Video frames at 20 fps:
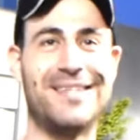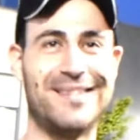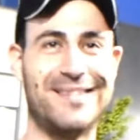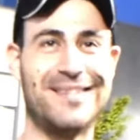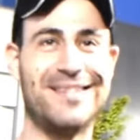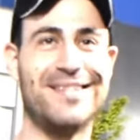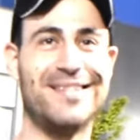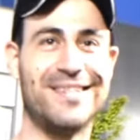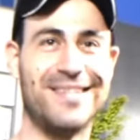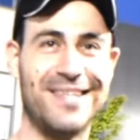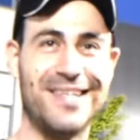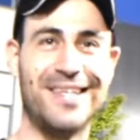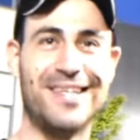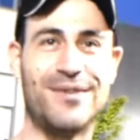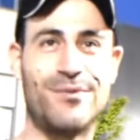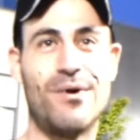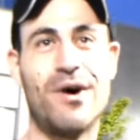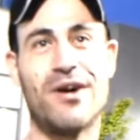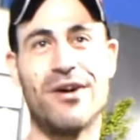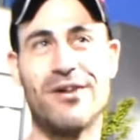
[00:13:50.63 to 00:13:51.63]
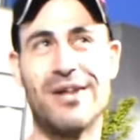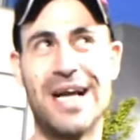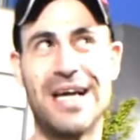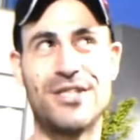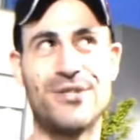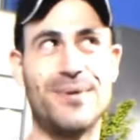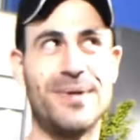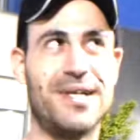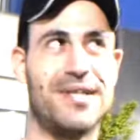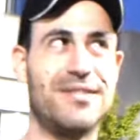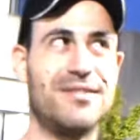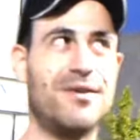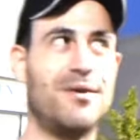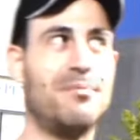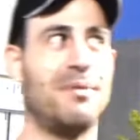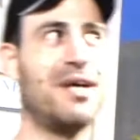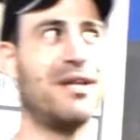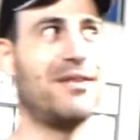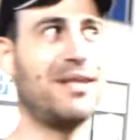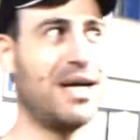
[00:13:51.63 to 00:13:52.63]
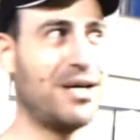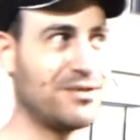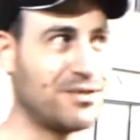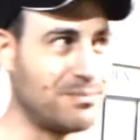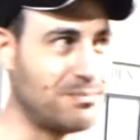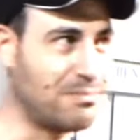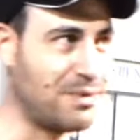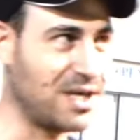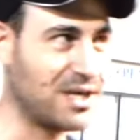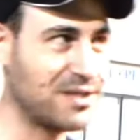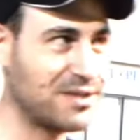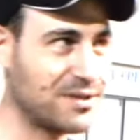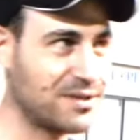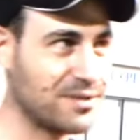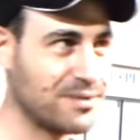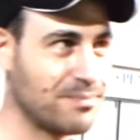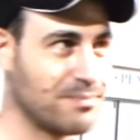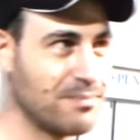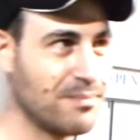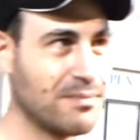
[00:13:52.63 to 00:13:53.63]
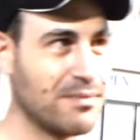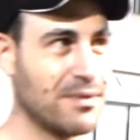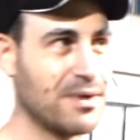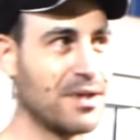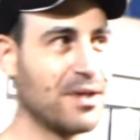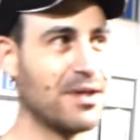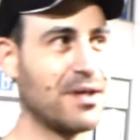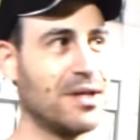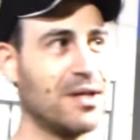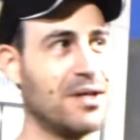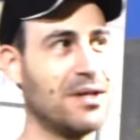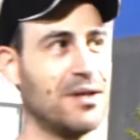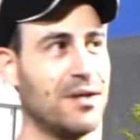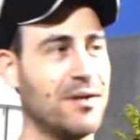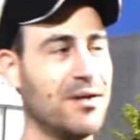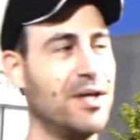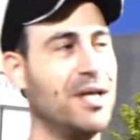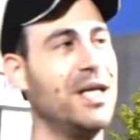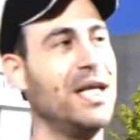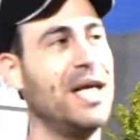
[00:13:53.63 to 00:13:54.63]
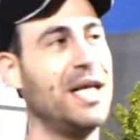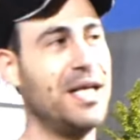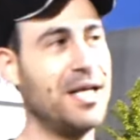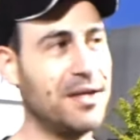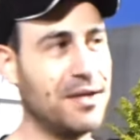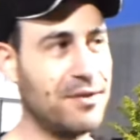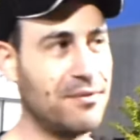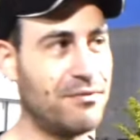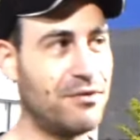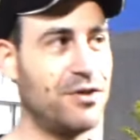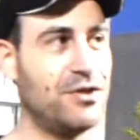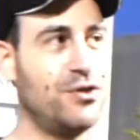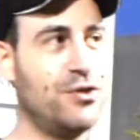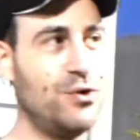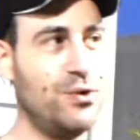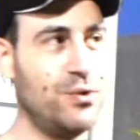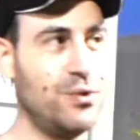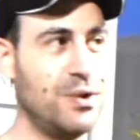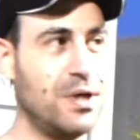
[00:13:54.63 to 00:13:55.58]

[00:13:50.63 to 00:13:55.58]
Yeah. Throttle actuators are about $1,000 Canadian for two.